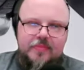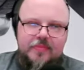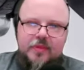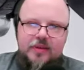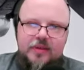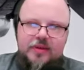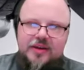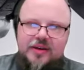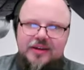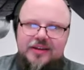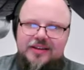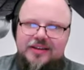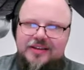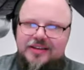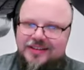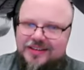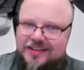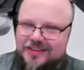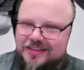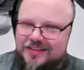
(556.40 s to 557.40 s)

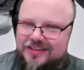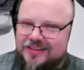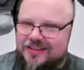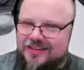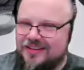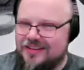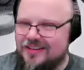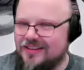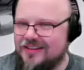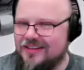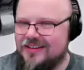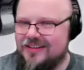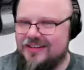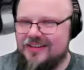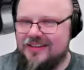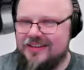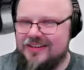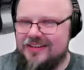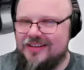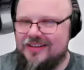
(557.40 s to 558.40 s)

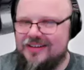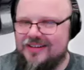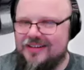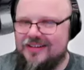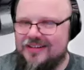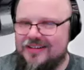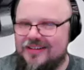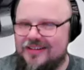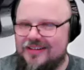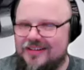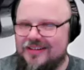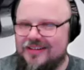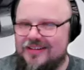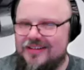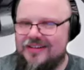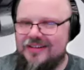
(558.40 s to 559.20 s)
(no one is talking)